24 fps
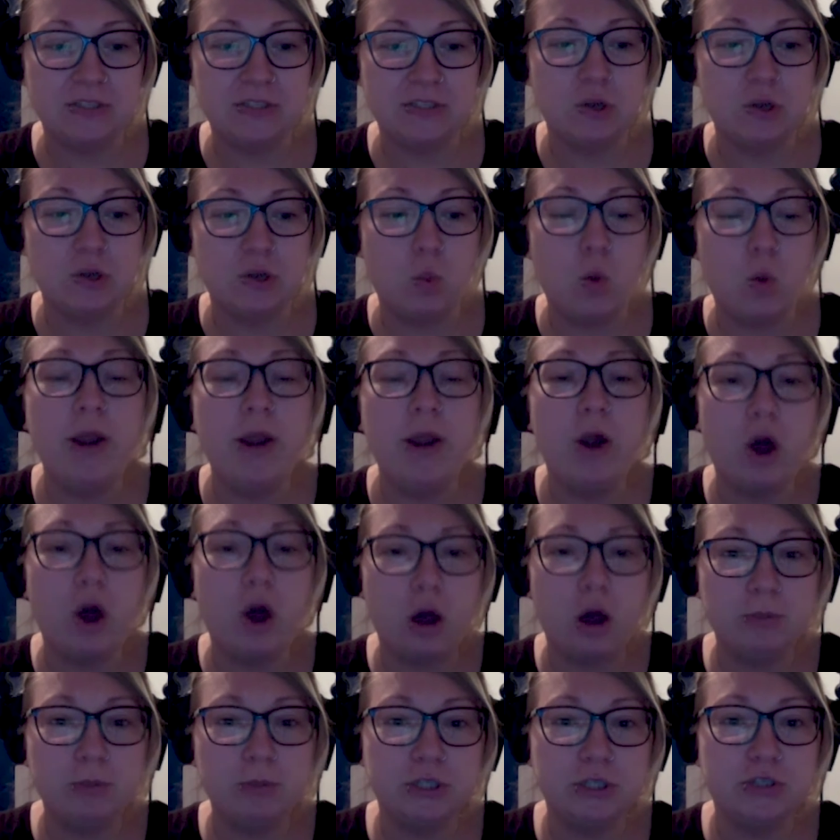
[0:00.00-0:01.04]
So what
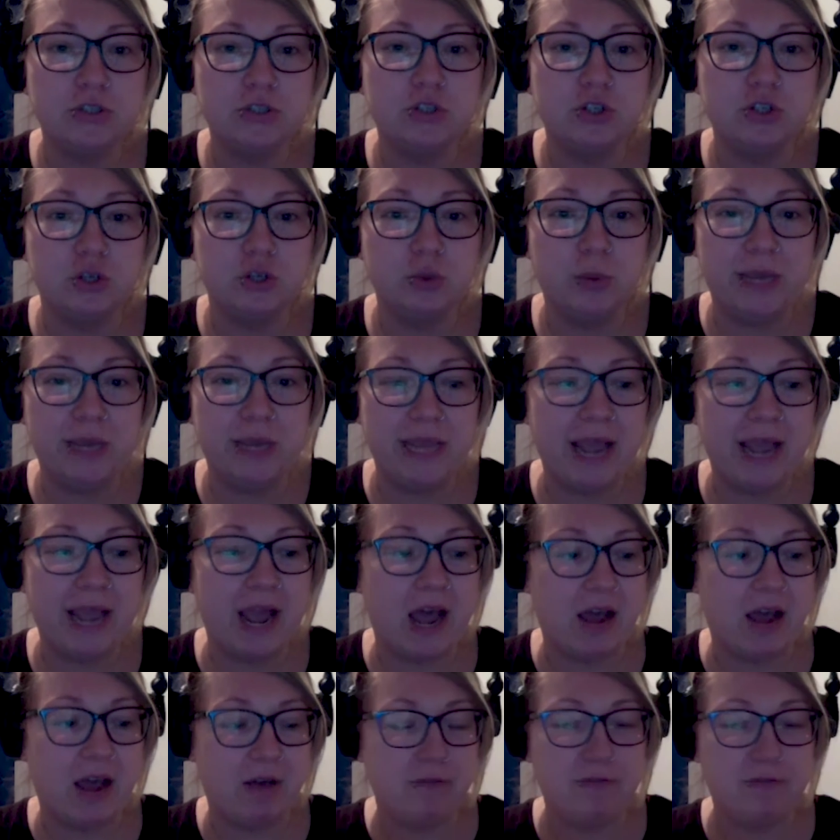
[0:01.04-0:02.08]
options do we
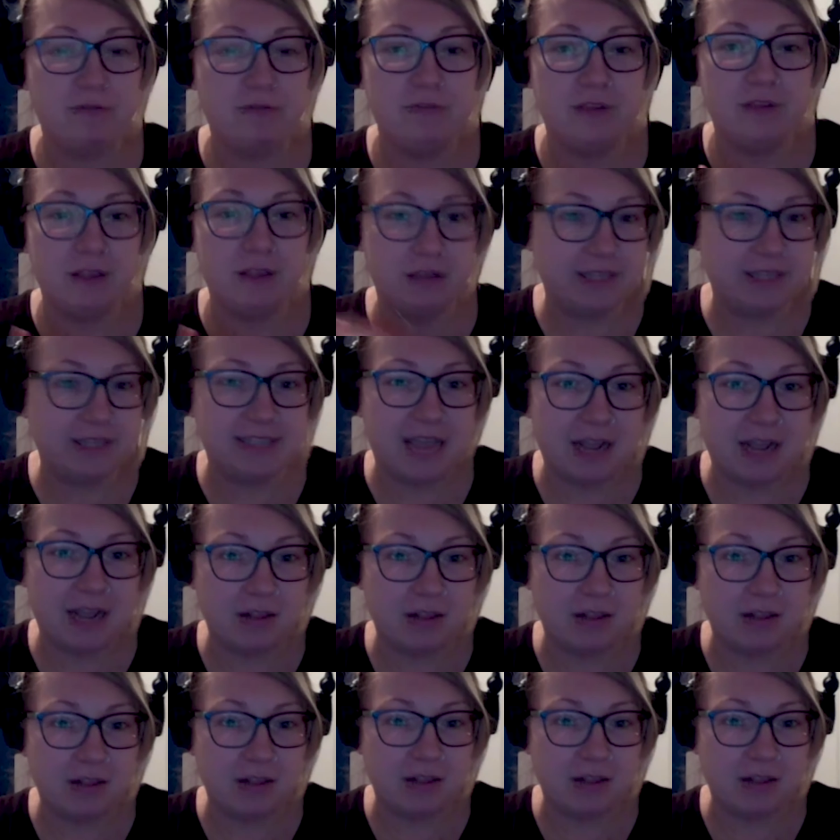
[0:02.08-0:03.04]
have exactly?